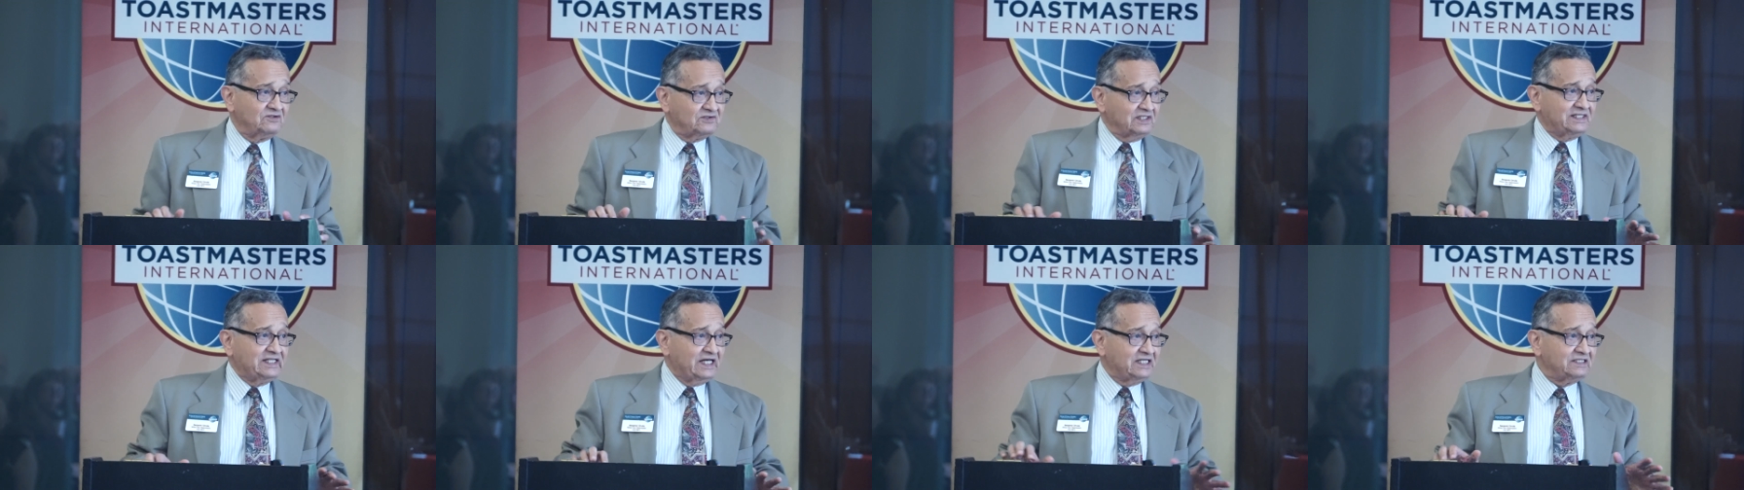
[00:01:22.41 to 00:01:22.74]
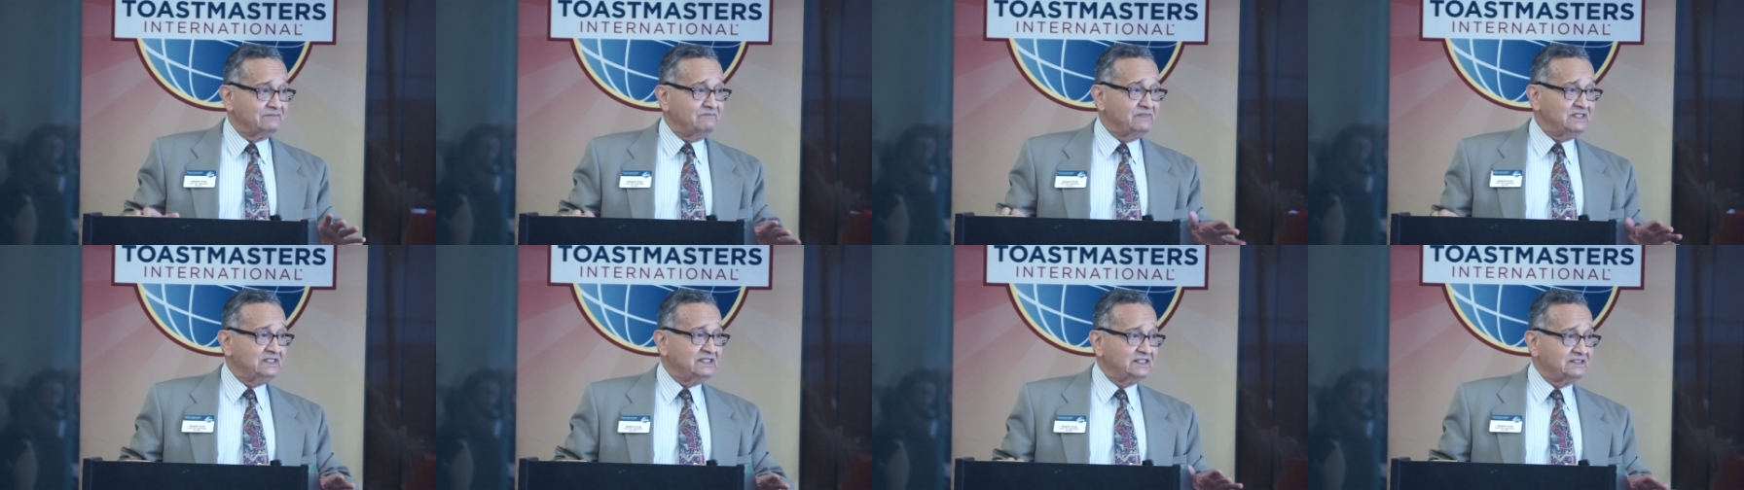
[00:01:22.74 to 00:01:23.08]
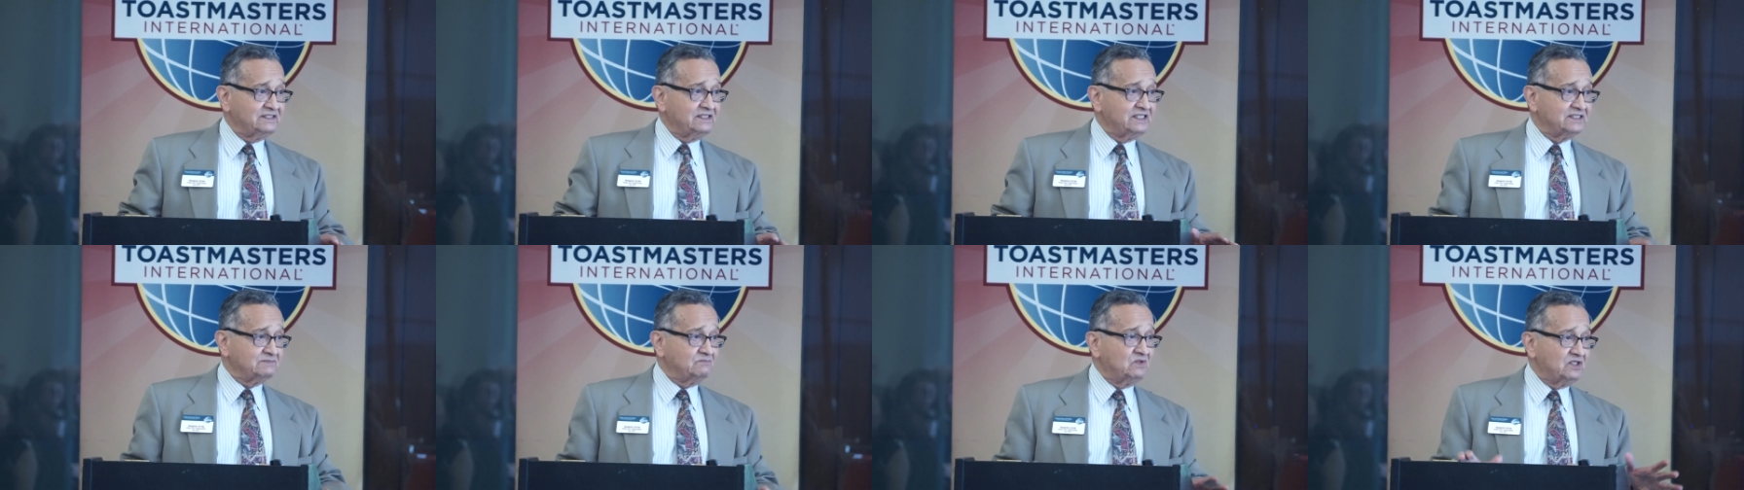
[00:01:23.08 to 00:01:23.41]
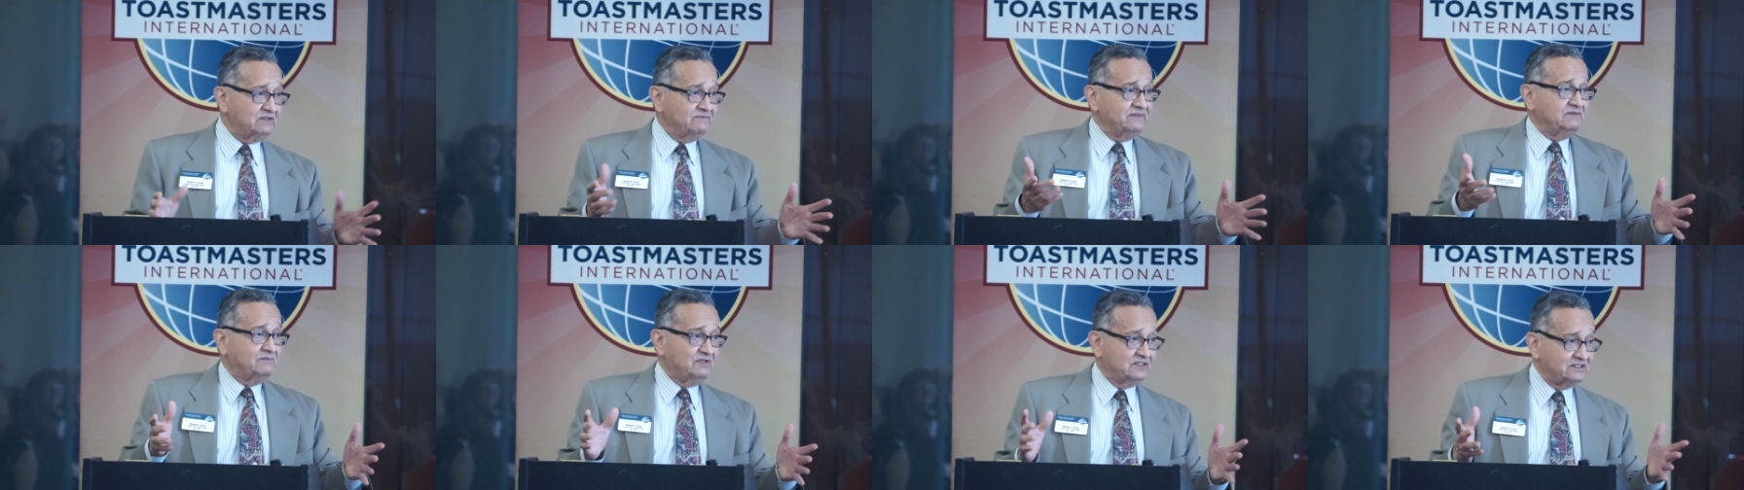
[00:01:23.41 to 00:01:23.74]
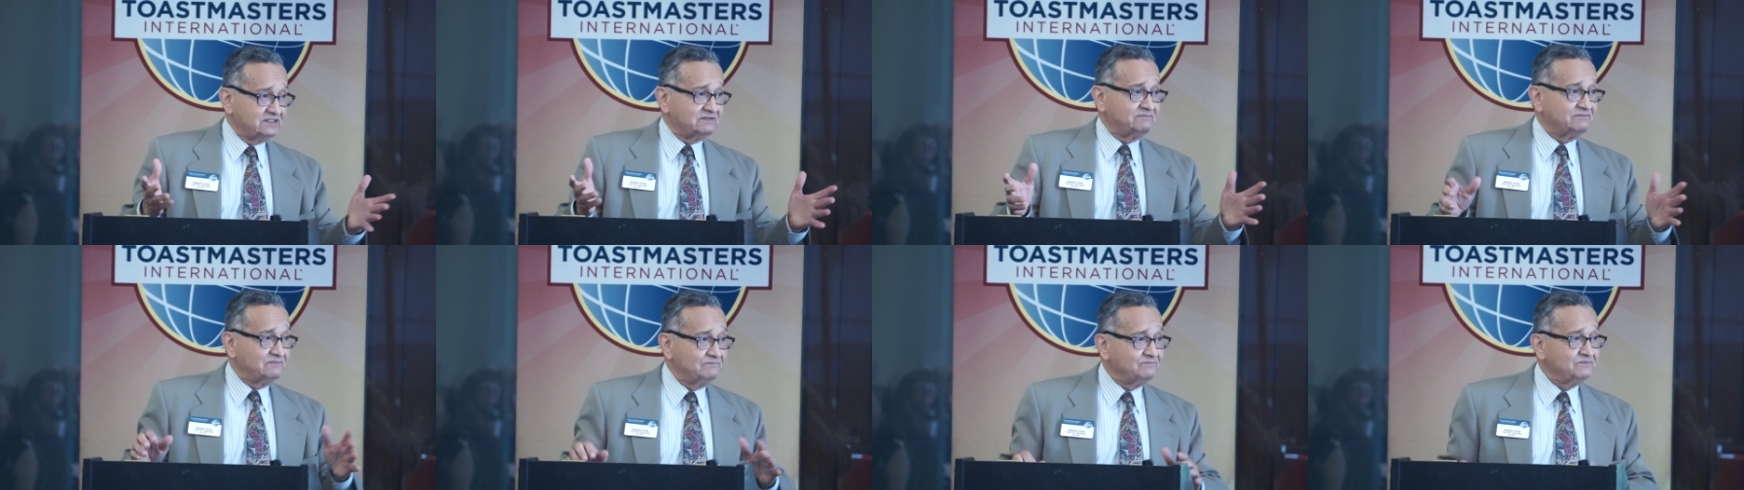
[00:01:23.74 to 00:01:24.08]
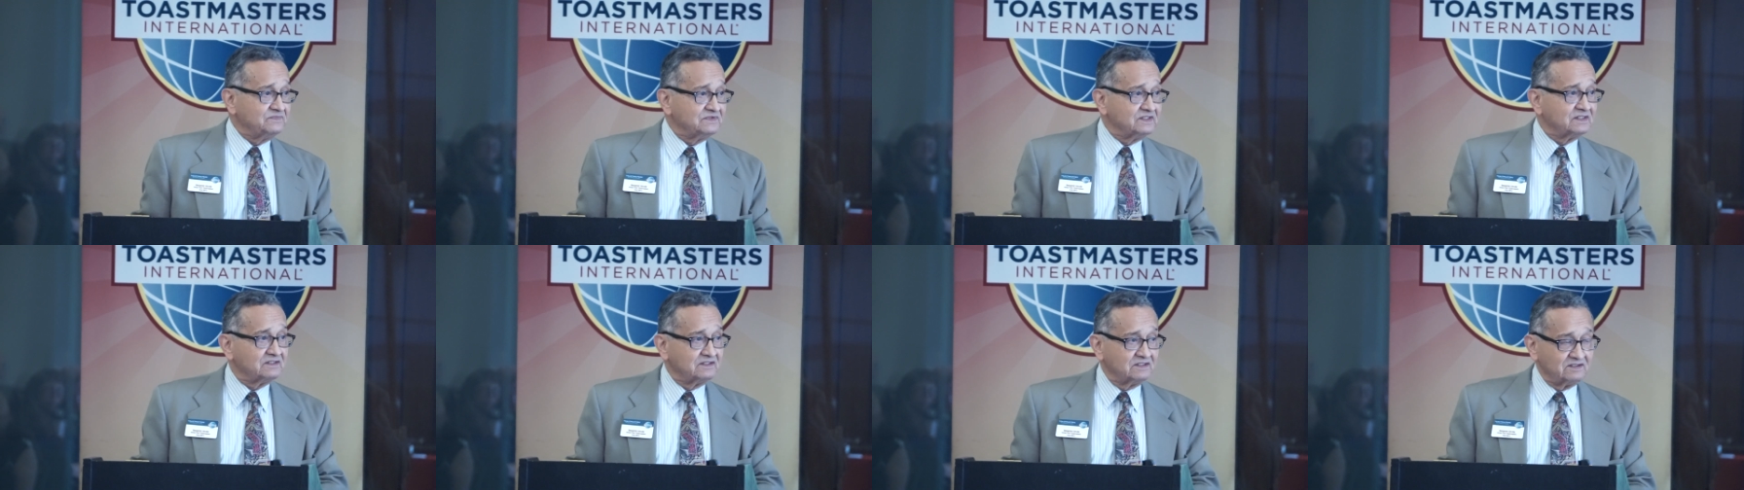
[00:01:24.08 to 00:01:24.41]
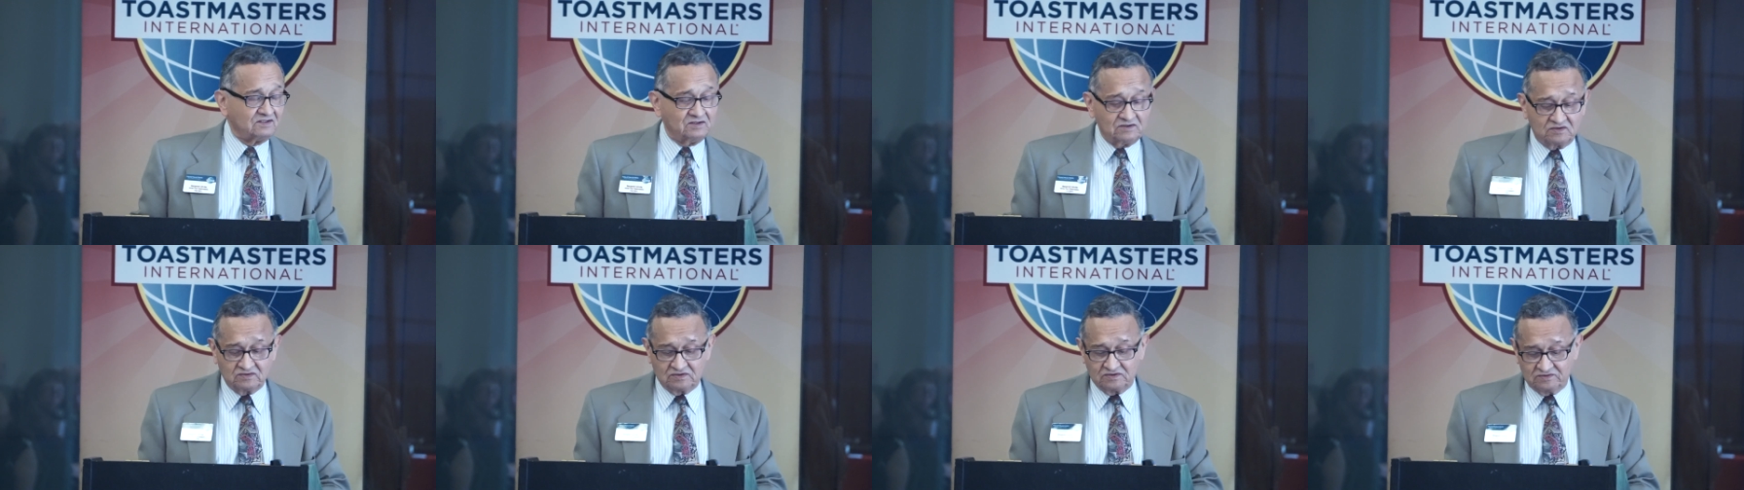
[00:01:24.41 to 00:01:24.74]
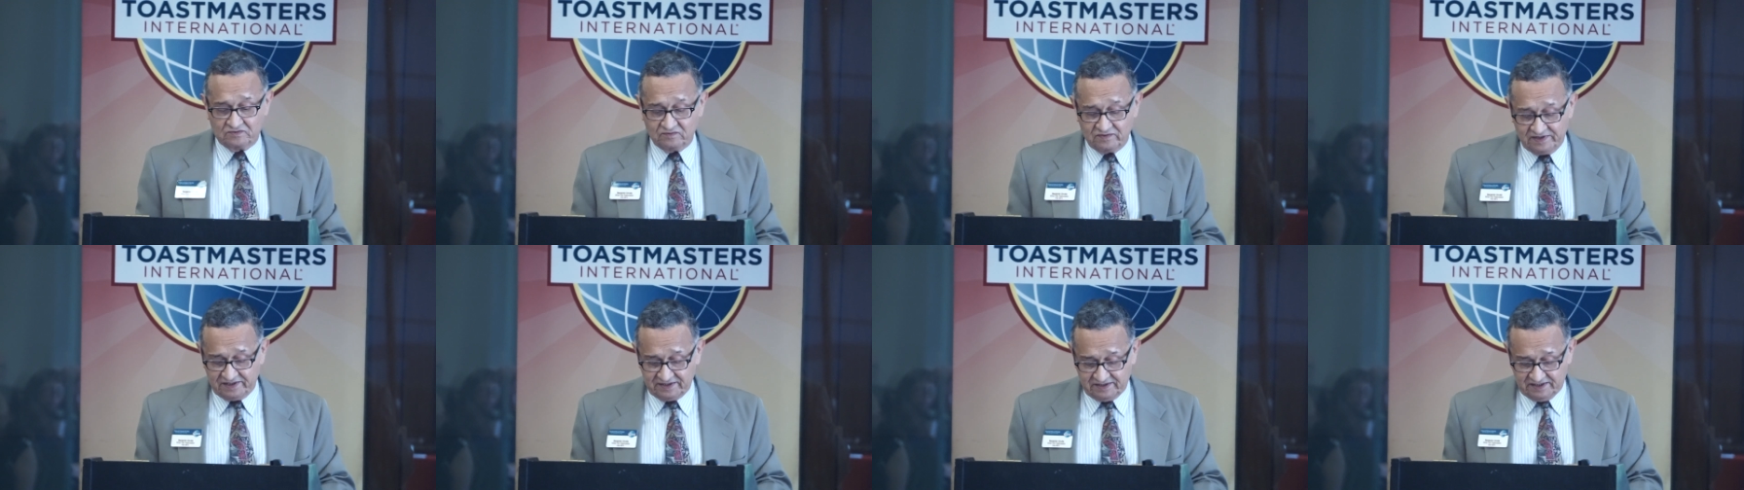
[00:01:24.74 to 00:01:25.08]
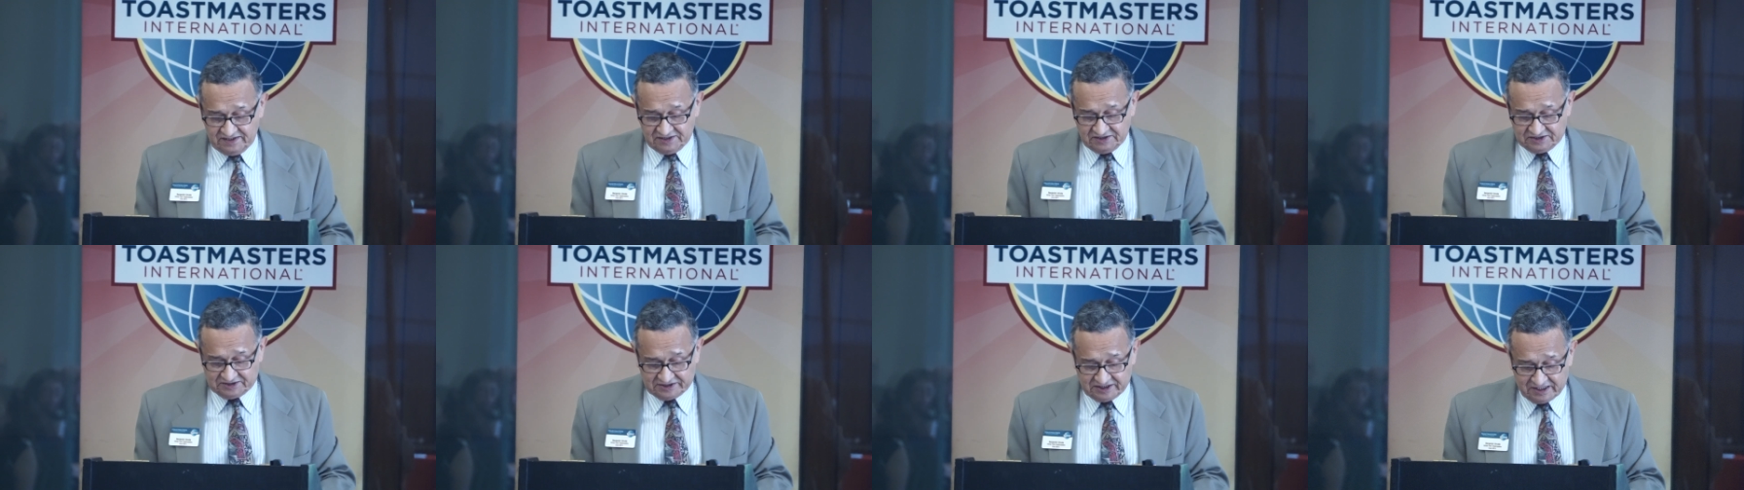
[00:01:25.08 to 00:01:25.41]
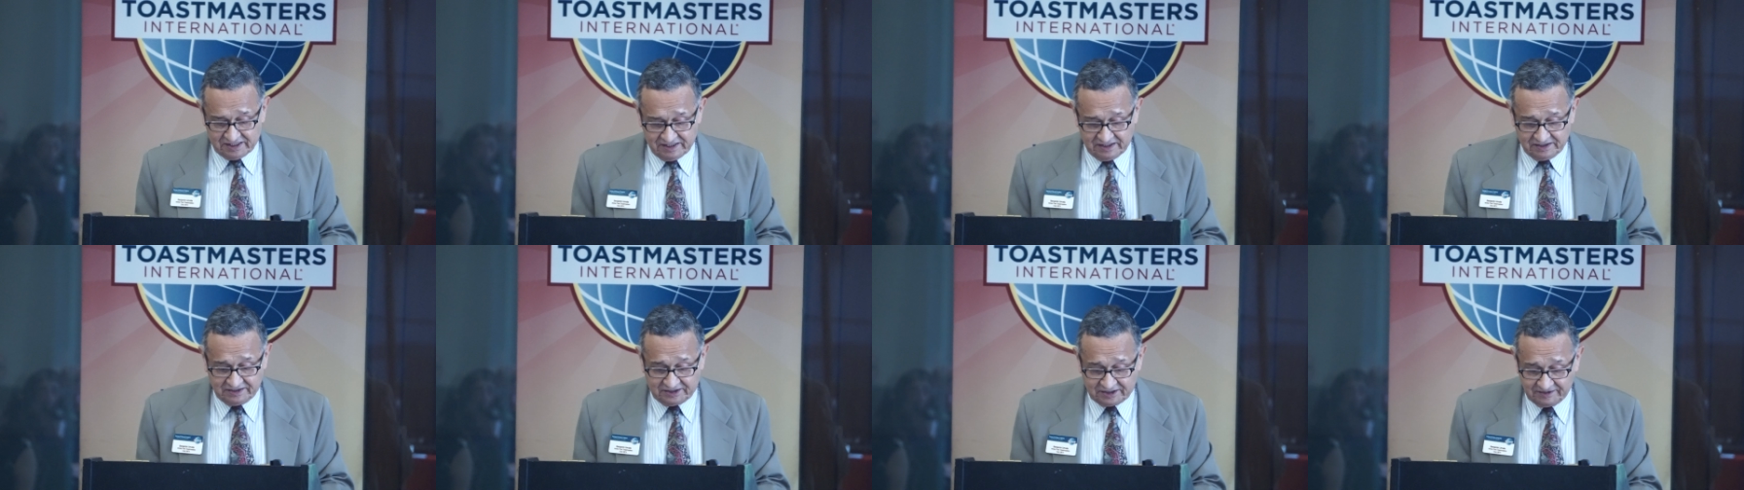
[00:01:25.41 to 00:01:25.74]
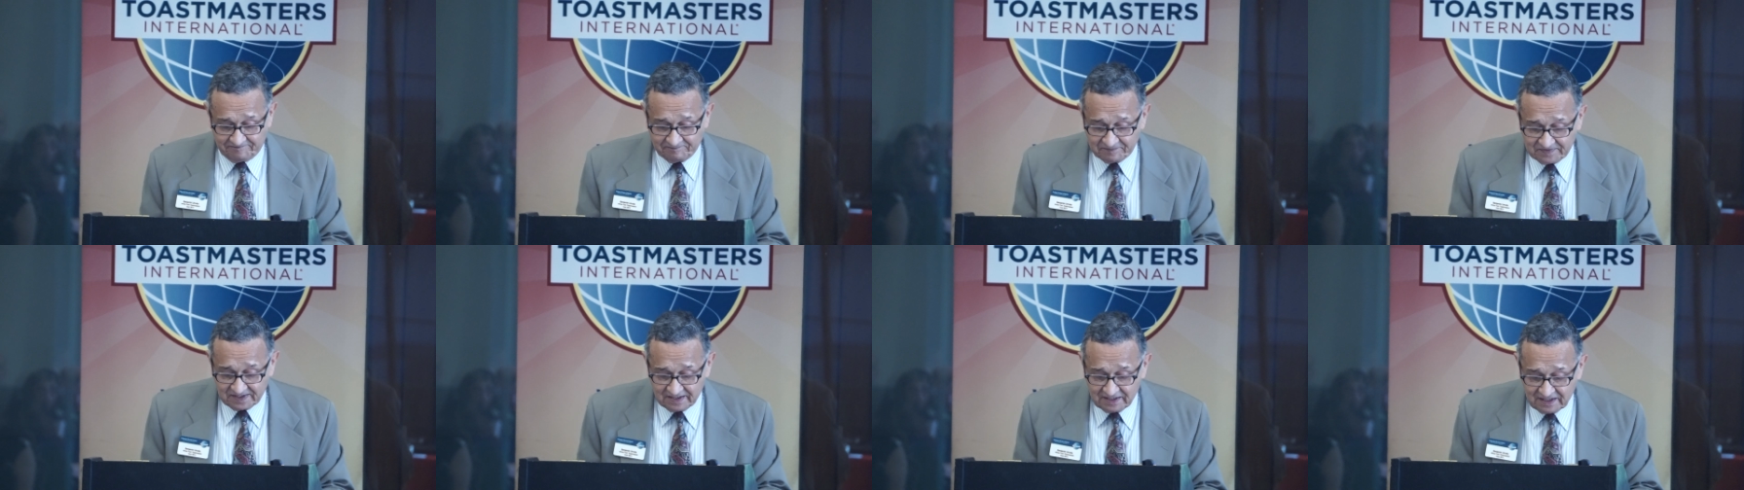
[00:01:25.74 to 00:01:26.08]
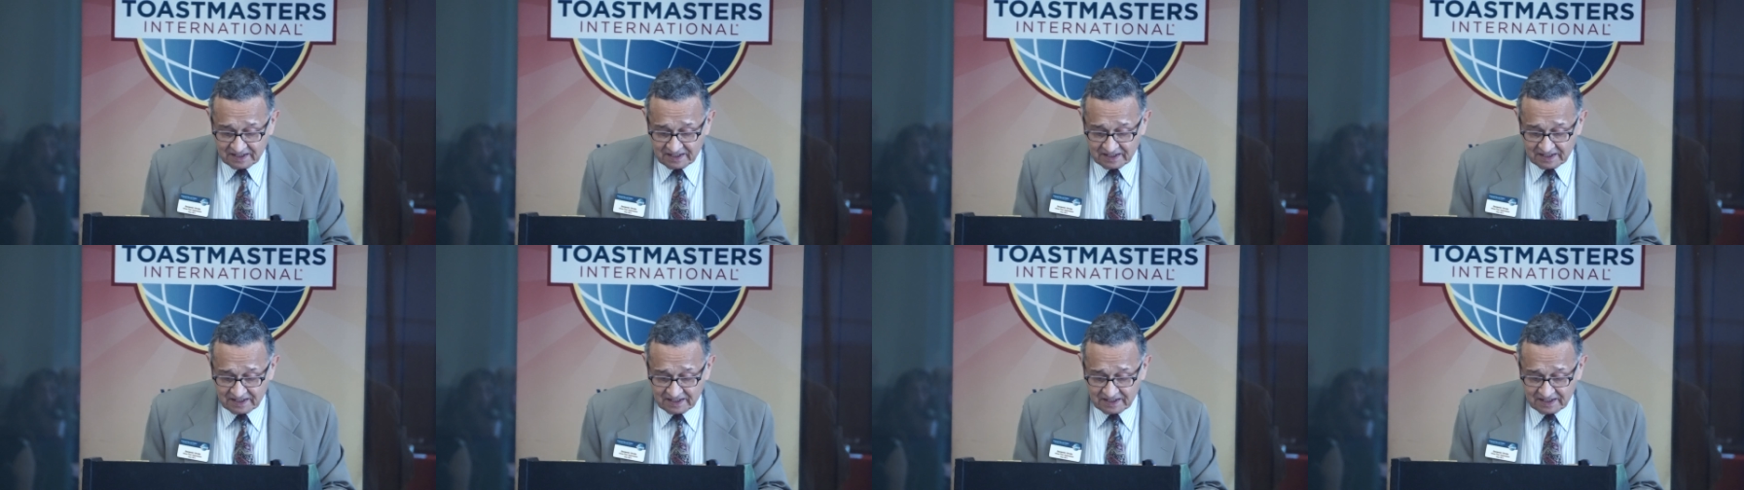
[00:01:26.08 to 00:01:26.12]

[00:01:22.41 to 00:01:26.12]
not like me at this moment, but you were in charge.